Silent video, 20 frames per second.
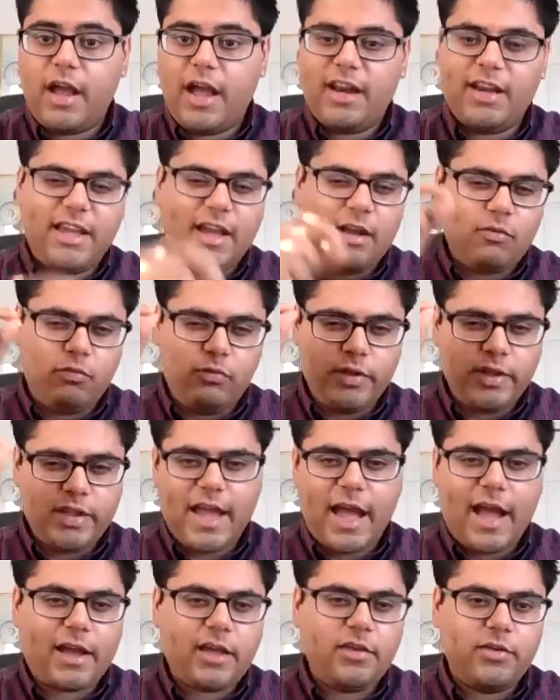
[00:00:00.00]
and get
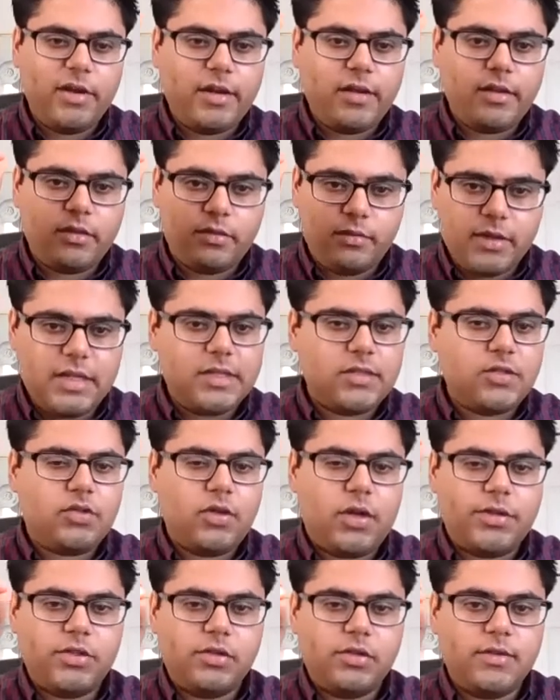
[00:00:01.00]
really accurate 3D
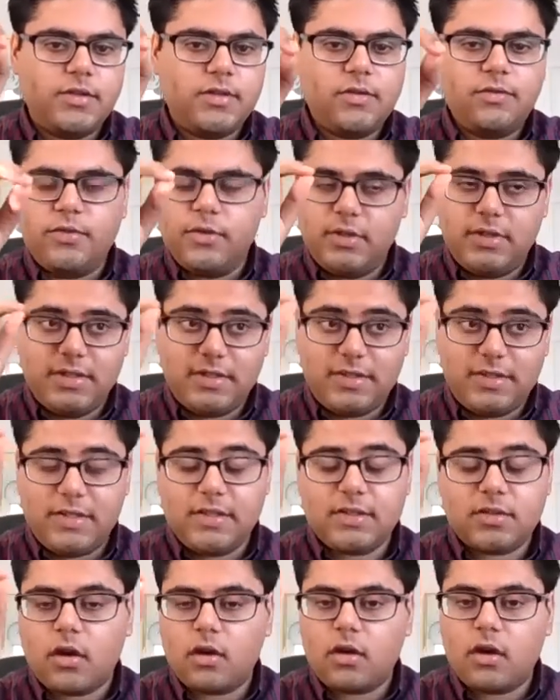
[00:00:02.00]
structures for
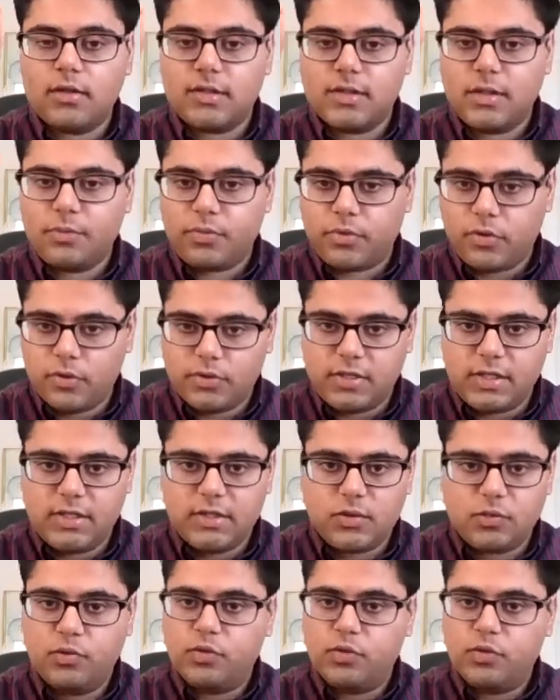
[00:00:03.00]
disease-causing proteins,